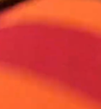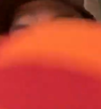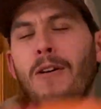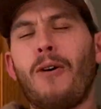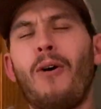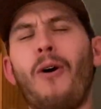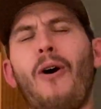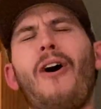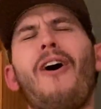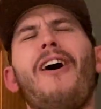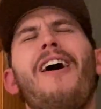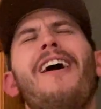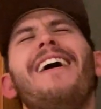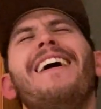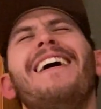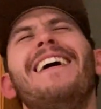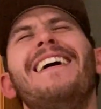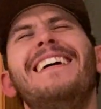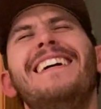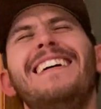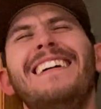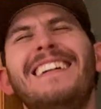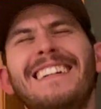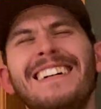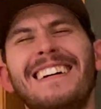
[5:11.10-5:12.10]
Oh,
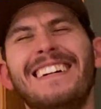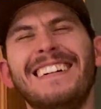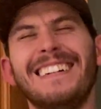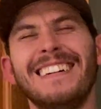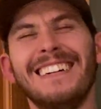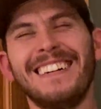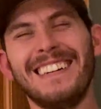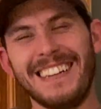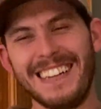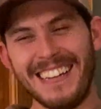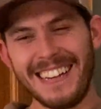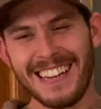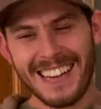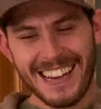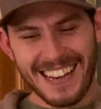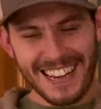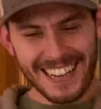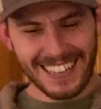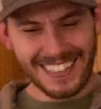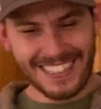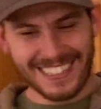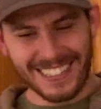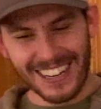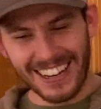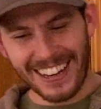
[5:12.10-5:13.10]

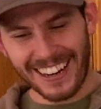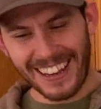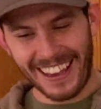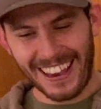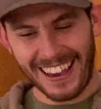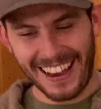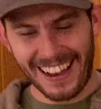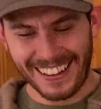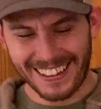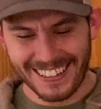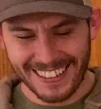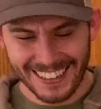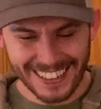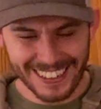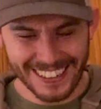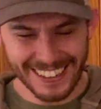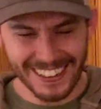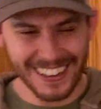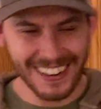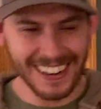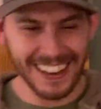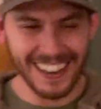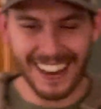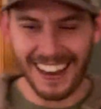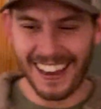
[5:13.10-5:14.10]
good hit.
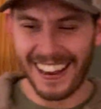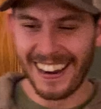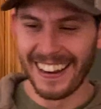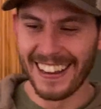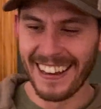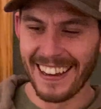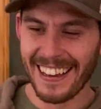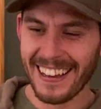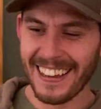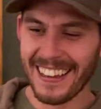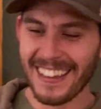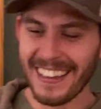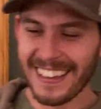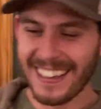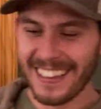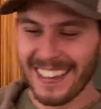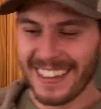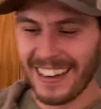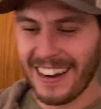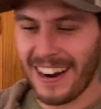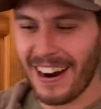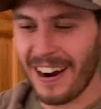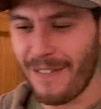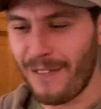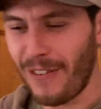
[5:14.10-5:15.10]

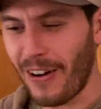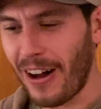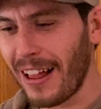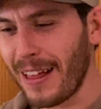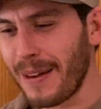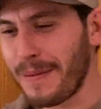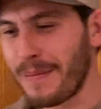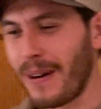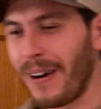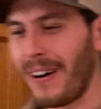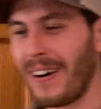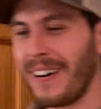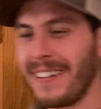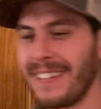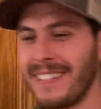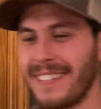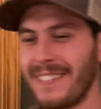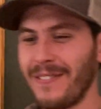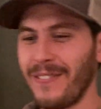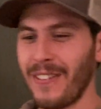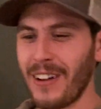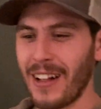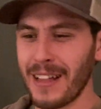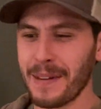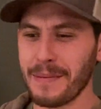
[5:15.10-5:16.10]
All right,
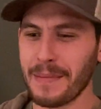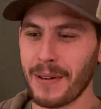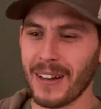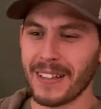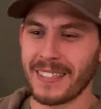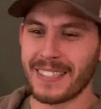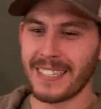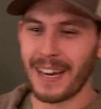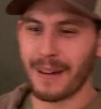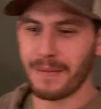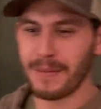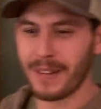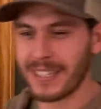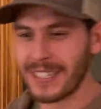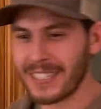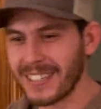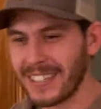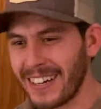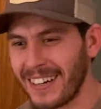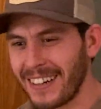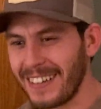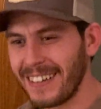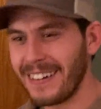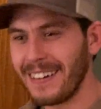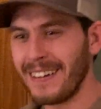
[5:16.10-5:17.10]
volleyball time. Let's
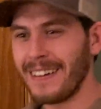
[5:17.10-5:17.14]
go.